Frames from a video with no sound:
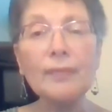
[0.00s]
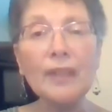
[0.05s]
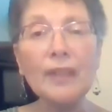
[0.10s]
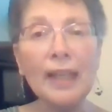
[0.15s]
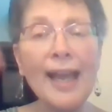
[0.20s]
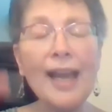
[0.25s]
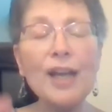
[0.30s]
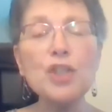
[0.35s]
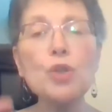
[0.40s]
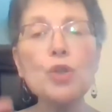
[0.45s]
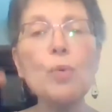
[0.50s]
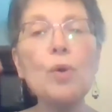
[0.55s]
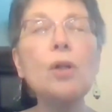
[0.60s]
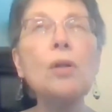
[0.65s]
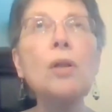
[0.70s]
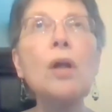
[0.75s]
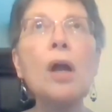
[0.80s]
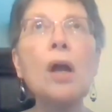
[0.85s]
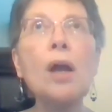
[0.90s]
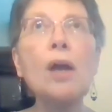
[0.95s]

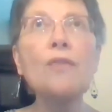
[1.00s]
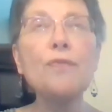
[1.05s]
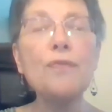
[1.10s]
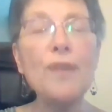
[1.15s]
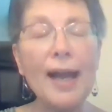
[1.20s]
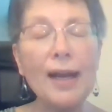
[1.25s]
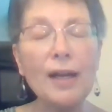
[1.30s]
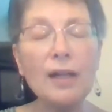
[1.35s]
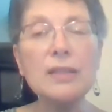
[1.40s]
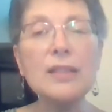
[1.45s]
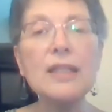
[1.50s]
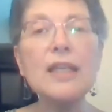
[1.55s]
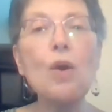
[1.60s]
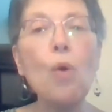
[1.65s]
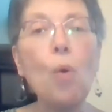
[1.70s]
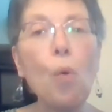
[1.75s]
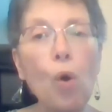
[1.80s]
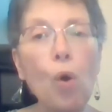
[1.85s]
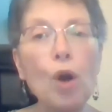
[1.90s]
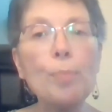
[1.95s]
actual faculty
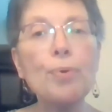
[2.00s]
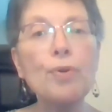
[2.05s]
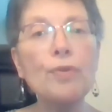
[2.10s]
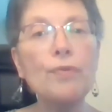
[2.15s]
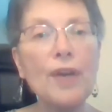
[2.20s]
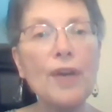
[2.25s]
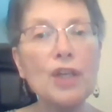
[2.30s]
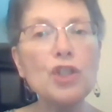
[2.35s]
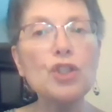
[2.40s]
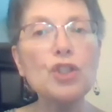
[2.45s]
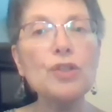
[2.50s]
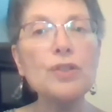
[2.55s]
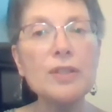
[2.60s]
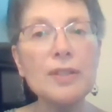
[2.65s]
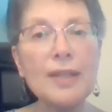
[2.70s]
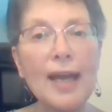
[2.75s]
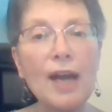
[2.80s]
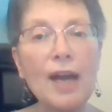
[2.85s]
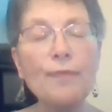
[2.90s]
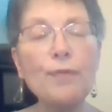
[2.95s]
or professional
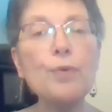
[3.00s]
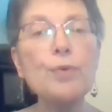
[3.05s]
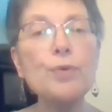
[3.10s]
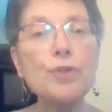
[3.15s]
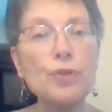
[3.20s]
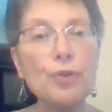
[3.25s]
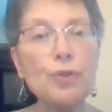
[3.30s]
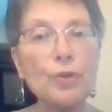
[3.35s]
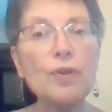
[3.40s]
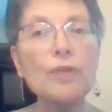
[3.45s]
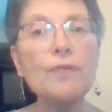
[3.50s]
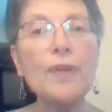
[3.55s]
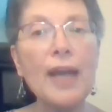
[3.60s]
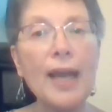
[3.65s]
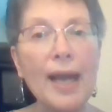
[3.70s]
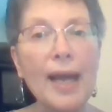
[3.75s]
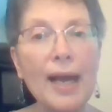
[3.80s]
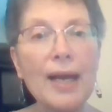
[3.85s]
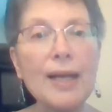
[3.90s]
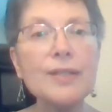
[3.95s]
staff who serve
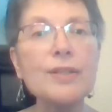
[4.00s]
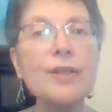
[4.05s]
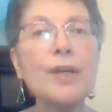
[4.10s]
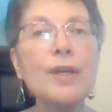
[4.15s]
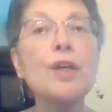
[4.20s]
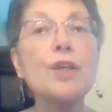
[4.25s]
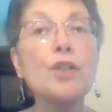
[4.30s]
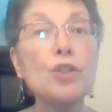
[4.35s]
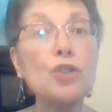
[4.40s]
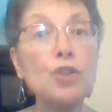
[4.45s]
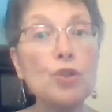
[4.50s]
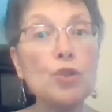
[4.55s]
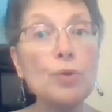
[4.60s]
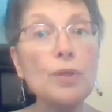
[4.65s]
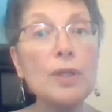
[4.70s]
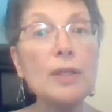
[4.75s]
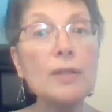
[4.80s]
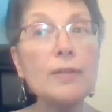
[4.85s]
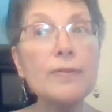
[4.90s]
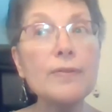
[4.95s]
as
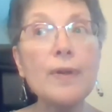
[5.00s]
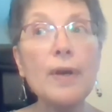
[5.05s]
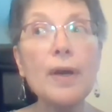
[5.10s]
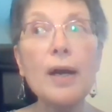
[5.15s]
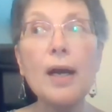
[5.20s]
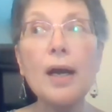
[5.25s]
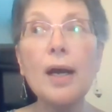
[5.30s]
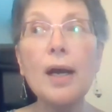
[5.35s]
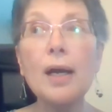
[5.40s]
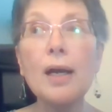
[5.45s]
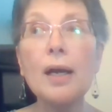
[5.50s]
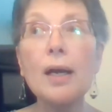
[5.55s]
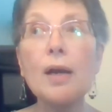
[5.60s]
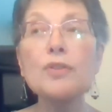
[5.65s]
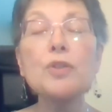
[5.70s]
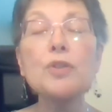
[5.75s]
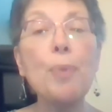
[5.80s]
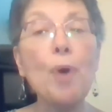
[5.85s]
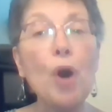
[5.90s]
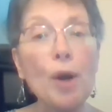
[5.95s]
students'
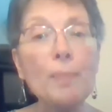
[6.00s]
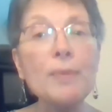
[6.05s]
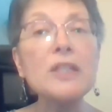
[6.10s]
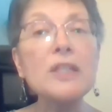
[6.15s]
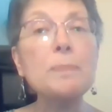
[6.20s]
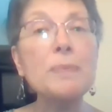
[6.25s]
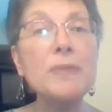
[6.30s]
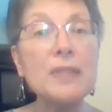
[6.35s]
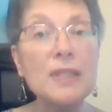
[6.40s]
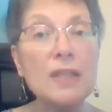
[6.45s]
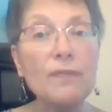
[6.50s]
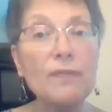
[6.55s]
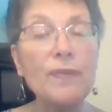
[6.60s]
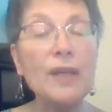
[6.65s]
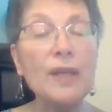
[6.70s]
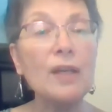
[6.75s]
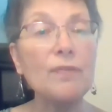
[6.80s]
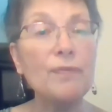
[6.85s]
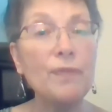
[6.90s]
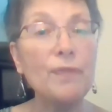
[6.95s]

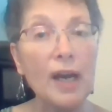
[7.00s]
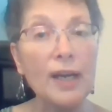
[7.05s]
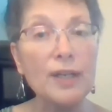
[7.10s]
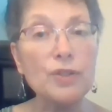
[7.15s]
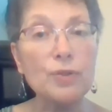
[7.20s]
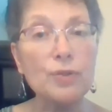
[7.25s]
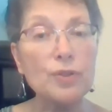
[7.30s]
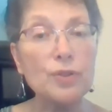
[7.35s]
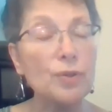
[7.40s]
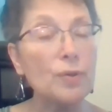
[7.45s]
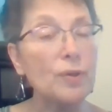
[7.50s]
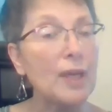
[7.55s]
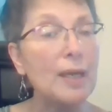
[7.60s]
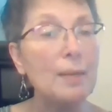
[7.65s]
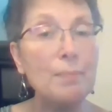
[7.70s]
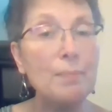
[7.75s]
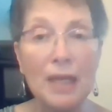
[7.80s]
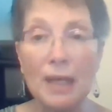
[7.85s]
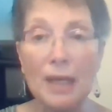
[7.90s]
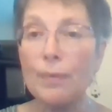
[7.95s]
department-specific advisors. So they
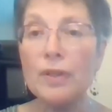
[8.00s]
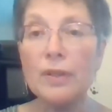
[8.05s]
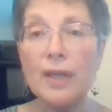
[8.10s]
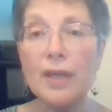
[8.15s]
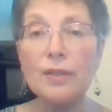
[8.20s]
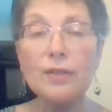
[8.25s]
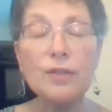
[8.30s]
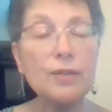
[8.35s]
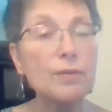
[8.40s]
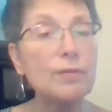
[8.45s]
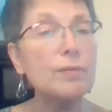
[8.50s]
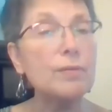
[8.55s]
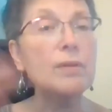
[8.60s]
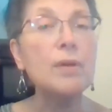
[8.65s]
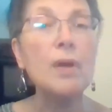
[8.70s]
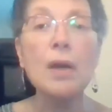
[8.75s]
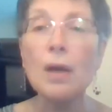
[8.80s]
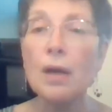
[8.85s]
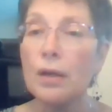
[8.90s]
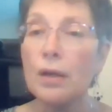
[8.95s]
meet with that
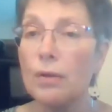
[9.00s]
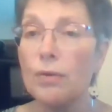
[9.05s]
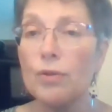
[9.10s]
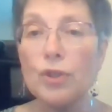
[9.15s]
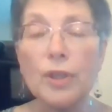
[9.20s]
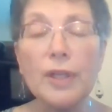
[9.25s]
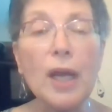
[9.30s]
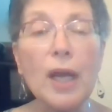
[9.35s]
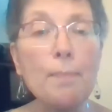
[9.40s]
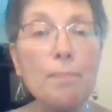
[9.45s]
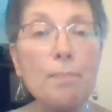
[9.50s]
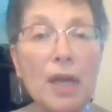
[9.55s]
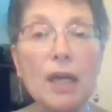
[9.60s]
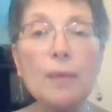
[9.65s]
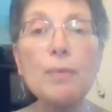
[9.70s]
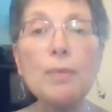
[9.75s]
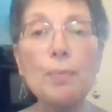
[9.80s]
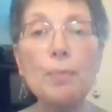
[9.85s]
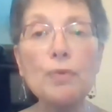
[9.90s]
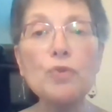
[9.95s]
student usually a
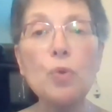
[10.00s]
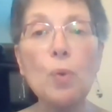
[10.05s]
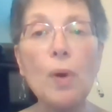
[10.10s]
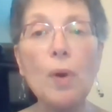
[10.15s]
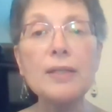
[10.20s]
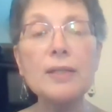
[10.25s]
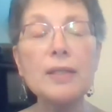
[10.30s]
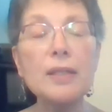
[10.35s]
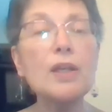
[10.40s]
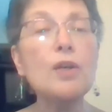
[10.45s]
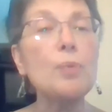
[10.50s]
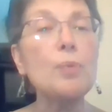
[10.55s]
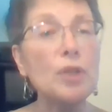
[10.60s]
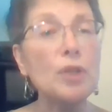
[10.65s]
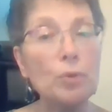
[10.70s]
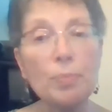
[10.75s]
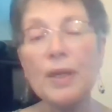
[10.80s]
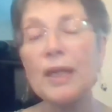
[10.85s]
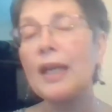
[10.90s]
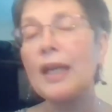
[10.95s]
minimum of twice a year when
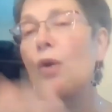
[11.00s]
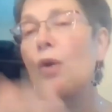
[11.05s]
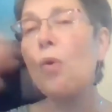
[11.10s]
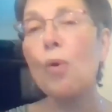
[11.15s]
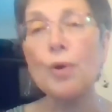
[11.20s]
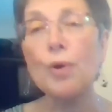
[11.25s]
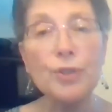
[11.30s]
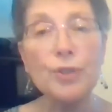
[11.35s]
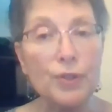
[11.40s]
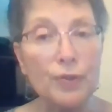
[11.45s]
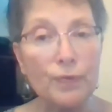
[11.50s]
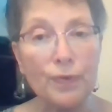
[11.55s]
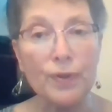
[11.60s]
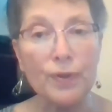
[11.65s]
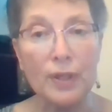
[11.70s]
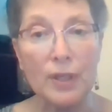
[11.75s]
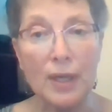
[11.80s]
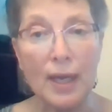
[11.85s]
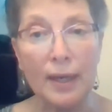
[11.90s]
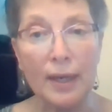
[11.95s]
they're picking courses for
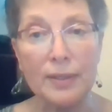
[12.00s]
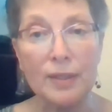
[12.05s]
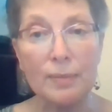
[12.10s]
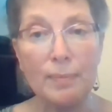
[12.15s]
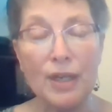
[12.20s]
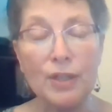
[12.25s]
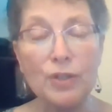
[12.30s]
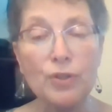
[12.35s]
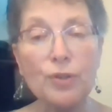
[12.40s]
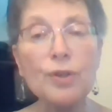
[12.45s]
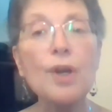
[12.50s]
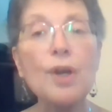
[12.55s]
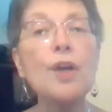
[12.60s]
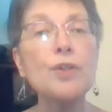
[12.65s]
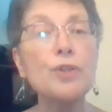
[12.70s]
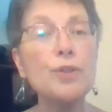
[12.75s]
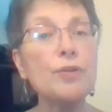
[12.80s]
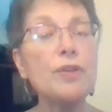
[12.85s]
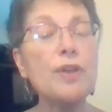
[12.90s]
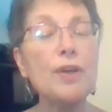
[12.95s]
the next semester.
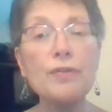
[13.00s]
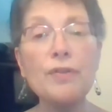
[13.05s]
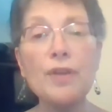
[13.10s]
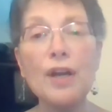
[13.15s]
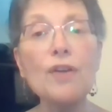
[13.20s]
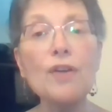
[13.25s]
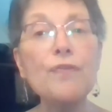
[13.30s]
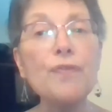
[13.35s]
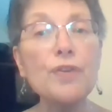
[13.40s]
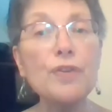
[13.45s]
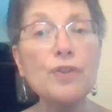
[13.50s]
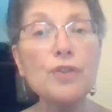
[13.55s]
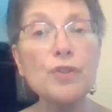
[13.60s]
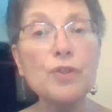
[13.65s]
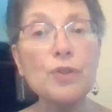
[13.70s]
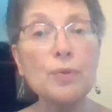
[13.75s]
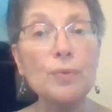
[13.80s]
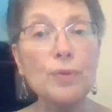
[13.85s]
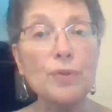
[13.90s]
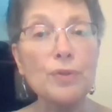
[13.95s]
So they're there for the
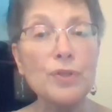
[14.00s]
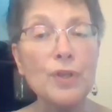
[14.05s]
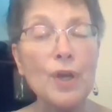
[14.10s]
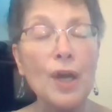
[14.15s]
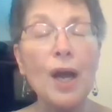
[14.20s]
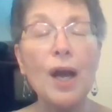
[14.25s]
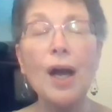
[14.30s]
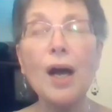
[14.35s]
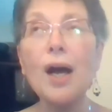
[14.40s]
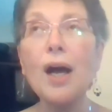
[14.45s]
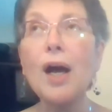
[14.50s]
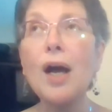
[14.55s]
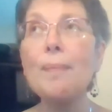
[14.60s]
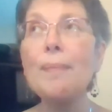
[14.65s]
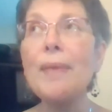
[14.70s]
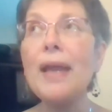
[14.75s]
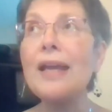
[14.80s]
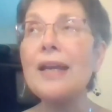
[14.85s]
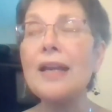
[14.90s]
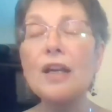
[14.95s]
students. And
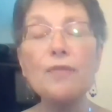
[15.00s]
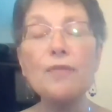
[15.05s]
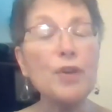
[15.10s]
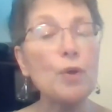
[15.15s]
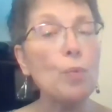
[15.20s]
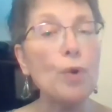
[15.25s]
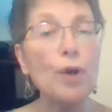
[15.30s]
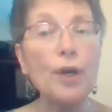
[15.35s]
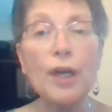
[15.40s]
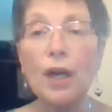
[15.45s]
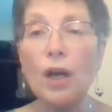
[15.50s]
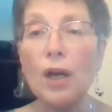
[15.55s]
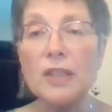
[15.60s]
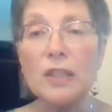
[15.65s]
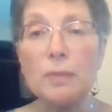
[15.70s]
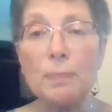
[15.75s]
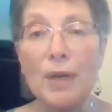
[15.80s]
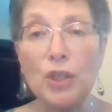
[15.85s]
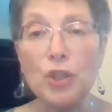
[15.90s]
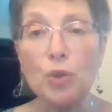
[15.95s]
then if they're working on
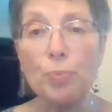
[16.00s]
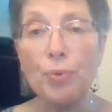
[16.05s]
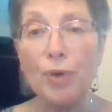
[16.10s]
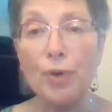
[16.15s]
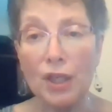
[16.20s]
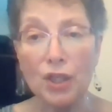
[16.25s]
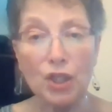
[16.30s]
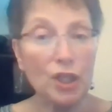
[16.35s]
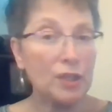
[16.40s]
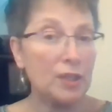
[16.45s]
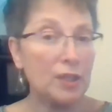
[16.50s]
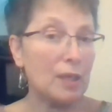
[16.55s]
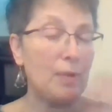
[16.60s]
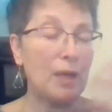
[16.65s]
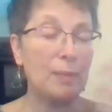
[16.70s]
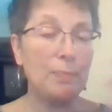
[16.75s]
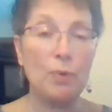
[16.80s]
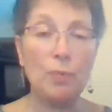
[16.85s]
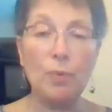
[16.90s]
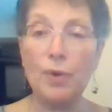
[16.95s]
special projects, they
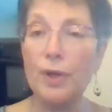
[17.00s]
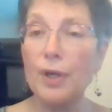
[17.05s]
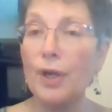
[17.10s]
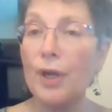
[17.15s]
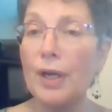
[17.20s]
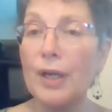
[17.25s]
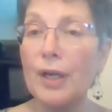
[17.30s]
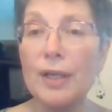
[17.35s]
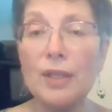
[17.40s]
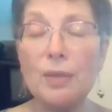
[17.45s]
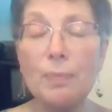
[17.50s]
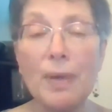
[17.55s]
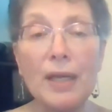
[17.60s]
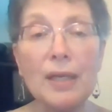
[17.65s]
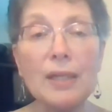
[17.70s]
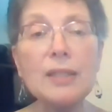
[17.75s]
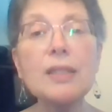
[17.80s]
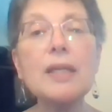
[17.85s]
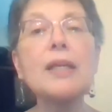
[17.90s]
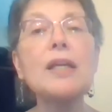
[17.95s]
might be working on an
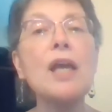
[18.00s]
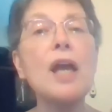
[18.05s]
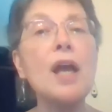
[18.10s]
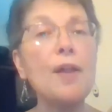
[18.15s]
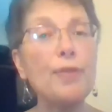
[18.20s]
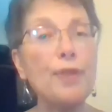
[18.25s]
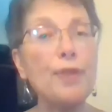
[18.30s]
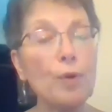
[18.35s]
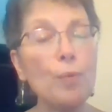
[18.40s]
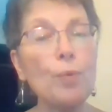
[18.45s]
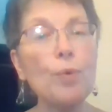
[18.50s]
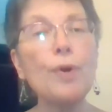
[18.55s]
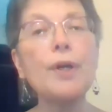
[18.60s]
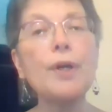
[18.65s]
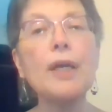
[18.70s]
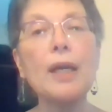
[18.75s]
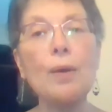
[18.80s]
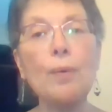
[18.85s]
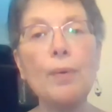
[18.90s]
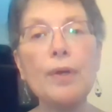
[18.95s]
independent study. They're
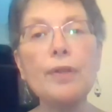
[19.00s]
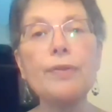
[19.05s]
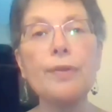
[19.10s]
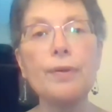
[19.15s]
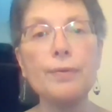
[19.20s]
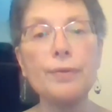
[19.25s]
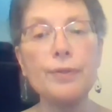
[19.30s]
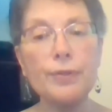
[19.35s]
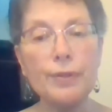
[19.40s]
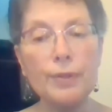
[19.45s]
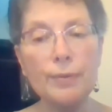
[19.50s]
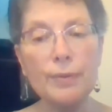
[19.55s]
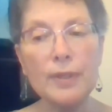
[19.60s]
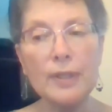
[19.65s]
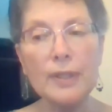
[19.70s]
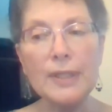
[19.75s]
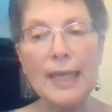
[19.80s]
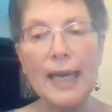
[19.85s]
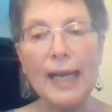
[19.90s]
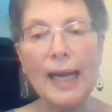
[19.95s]
working with those
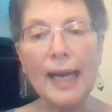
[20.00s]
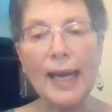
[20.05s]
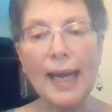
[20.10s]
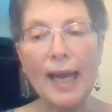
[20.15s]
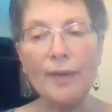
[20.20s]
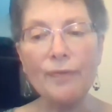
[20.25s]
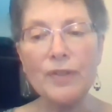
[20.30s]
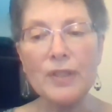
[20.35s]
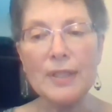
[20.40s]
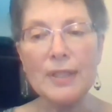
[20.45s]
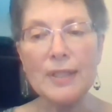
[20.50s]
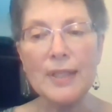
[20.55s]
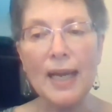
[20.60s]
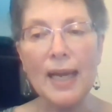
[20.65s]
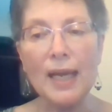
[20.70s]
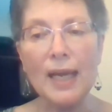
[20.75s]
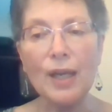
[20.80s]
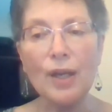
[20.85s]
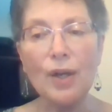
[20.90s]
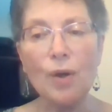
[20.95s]
students. And I have to
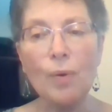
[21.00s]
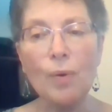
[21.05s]
say,